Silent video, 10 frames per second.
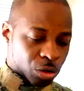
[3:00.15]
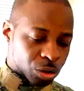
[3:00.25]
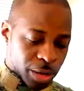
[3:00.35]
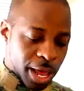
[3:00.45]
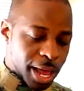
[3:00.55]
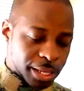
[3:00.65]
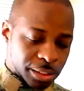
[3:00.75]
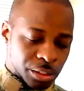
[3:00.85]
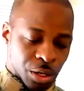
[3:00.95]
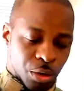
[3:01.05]
also has,
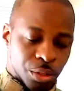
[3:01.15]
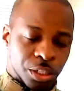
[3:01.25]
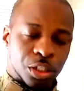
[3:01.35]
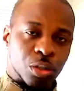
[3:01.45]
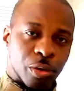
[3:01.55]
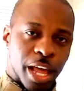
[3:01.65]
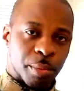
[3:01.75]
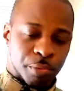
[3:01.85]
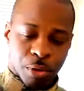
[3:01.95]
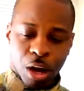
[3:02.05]
you know, the digital
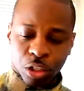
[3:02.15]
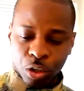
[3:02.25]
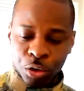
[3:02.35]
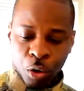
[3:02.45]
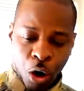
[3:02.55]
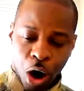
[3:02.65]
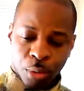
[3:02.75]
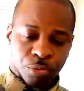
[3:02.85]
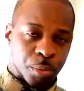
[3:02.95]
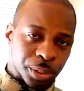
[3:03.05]
camouflage on your
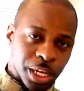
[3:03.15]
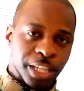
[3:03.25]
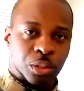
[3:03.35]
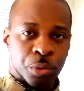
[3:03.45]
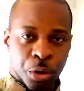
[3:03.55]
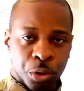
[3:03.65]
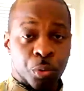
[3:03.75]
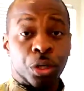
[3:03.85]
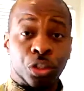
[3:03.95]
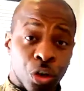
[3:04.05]
arms for protection when you're in
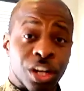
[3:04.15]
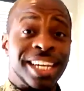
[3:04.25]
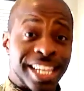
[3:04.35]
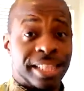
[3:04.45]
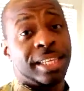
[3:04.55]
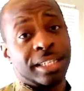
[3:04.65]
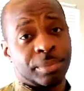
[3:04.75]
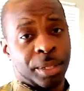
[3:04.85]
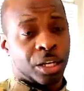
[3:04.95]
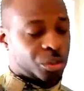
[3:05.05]
the woods. You're going to need this
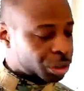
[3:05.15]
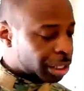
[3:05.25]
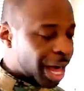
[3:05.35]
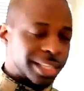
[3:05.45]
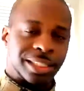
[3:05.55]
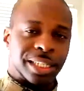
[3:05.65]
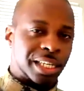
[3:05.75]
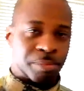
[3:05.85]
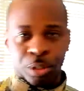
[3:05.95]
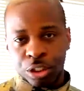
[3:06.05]
because there's a lot of
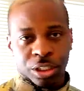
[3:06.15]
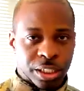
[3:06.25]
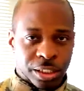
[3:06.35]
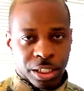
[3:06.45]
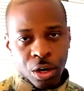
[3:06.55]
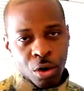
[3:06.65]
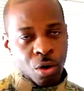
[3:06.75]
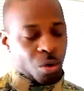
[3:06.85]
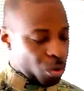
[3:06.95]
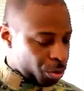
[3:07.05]
sticky bushes
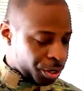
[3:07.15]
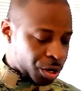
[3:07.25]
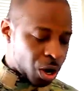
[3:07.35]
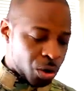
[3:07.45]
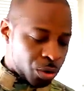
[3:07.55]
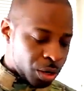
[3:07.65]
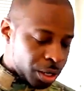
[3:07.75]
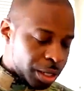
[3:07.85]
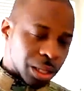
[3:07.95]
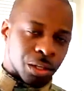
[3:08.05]
or, you know,
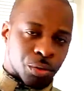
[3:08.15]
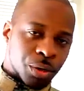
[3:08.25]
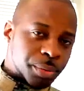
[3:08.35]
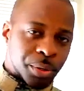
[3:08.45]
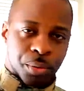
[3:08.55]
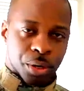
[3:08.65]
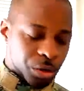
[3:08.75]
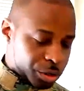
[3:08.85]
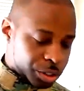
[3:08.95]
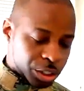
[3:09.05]
creepy
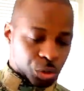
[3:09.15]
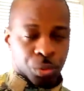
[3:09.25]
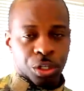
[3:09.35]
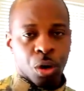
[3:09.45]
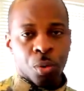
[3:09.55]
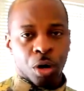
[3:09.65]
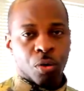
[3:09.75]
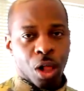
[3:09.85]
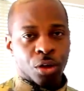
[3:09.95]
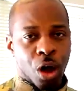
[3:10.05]
critters that you really don't want
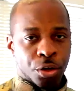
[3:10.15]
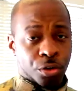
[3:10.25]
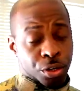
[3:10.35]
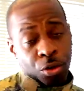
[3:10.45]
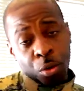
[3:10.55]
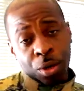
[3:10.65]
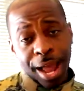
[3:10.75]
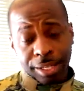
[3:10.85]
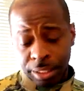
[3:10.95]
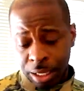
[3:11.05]
crawling on you, and you don't want
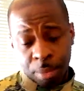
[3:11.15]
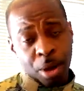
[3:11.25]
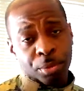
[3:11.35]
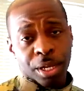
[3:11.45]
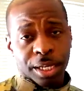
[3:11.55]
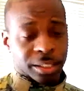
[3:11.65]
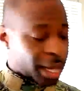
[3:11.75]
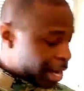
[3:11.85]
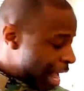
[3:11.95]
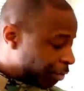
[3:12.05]
to actually come home the next
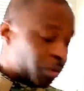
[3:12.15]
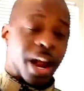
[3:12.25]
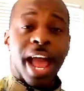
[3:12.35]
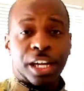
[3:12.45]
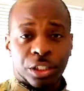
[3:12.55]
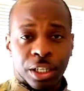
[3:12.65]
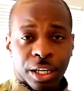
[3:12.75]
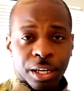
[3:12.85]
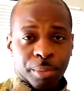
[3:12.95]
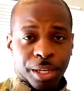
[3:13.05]
day and have a rash
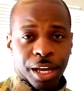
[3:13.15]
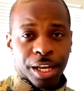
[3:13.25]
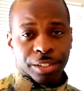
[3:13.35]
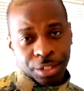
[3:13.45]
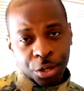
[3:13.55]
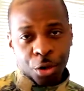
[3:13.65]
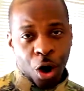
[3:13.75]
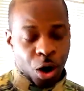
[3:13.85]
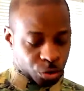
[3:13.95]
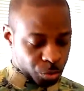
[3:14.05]
because your
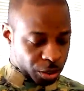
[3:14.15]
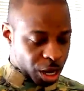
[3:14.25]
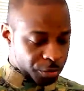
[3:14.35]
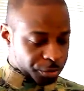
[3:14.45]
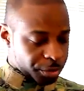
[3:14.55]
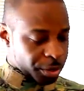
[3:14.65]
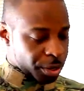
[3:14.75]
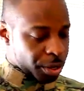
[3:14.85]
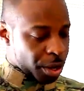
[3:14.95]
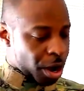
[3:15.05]
arms weren't covered.
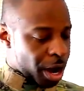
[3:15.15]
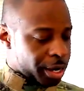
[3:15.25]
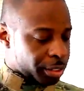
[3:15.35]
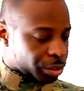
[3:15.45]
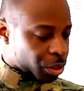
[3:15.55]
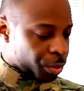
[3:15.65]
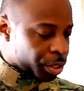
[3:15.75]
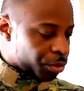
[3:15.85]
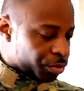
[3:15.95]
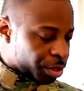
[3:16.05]
All right, so
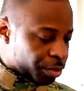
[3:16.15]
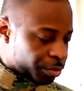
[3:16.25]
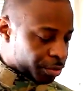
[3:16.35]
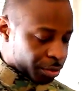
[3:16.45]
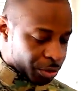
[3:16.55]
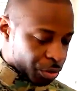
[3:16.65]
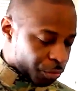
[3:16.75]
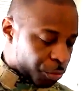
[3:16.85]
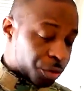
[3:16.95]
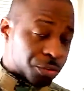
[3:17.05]
we use this
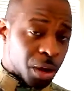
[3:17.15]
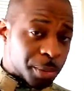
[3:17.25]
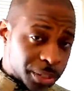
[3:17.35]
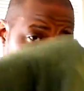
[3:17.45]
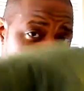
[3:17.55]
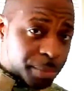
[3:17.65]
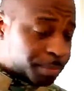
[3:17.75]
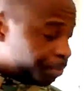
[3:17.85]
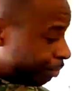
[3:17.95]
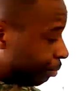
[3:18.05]
for the
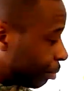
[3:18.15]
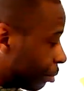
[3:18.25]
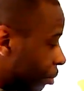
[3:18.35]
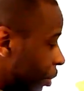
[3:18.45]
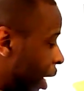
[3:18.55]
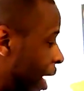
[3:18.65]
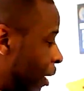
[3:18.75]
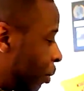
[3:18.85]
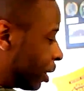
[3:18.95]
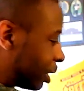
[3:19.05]
summertime,
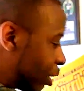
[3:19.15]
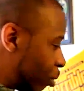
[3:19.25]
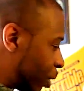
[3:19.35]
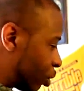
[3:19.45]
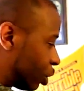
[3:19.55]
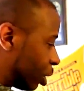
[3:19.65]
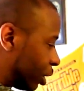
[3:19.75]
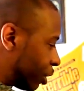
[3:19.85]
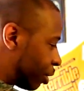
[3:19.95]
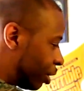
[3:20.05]
and when it's a little bit
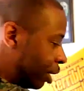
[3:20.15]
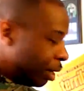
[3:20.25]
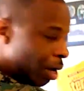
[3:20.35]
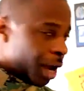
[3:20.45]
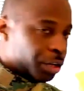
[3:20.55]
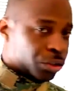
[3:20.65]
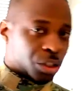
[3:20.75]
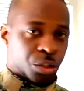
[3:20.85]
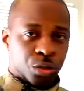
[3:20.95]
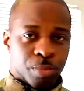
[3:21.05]
chillier, you know, I
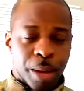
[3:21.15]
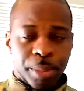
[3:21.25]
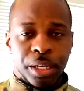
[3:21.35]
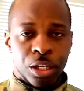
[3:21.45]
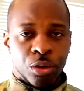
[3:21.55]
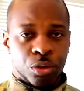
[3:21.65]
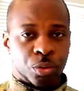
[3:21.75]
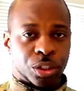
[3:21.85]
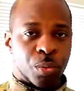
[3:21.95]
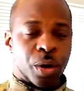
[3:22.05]
usually use my
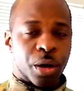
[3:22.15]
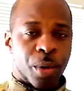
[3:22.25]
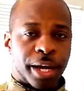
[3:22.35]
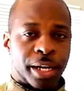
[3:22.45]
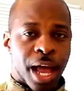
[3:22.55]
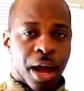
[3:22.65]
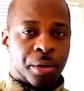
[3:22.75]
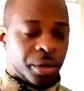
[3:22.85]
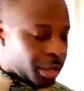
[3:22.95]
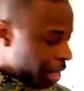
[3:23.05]
BDUs, which I'm wearing right
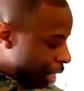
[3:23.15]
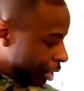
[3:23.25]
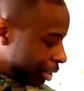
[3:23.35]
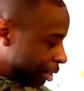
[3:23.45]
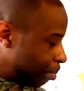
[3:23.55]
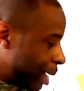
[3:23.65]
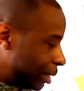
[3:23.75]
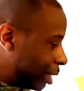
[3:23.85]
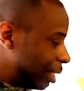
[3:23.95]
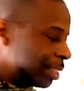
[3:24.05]
now. And this is
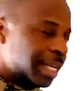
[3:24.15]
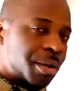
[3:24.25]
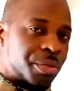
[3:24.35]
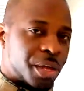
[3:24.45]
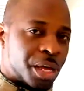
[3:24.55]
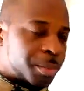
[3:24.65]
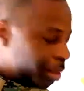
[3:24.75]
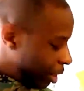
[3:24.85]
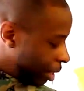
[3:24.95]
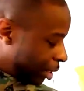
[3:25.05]
basically the same thing,
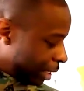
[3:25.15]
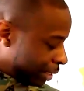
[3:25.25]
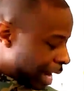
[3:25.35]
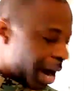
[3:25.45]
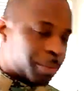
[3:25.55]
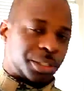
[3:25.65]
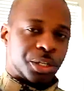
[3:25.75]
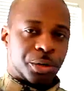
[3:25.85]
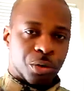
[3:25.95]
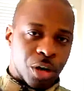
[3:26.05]
but the entire
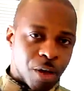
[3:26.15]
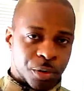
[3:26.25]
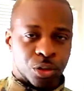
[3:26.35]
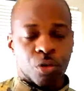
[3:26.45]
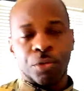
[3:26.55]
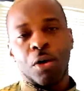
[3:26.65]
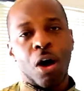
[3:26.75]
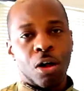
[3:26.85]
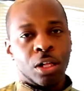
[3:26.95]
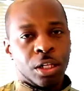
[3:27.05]
material covers
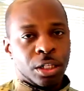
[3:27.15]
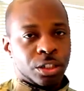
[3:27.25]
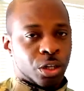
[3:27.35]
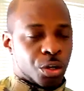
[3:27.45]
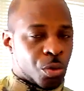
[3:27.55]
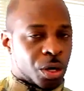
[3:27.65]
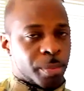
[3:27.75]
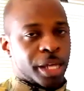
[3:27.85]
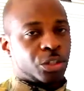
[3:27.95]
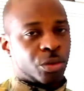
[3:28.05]
overall. So you
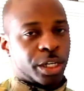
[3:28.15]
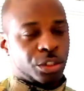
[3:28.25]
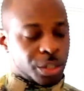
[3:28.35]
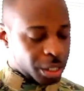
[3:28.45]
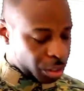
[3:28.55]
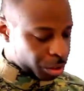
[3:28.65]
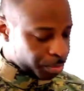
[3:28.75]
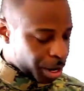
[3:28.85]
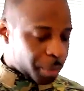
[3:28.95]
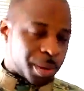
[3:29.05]
want to make sure that you get a
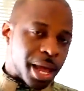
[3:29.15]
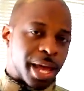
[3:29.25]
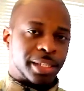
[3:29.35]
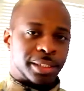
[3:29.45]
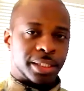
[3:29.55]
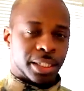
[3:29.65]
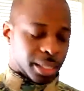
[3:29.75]
good pair of pants,